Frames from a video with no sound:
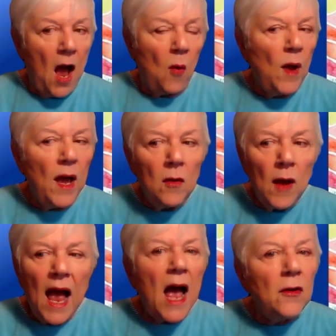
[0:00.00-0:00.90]
Well,
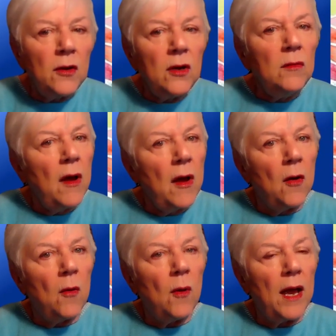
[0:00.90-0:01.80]
how do you
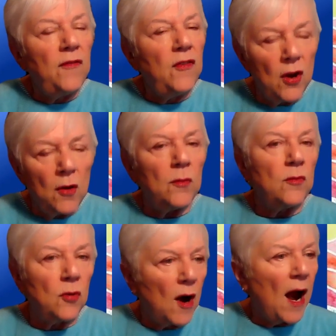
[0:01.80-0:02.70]
know if you don't
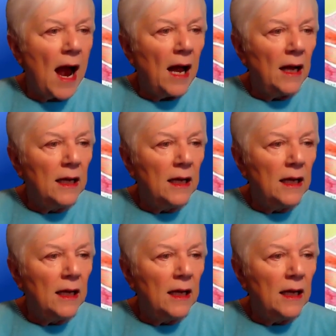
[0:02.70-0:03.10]
try?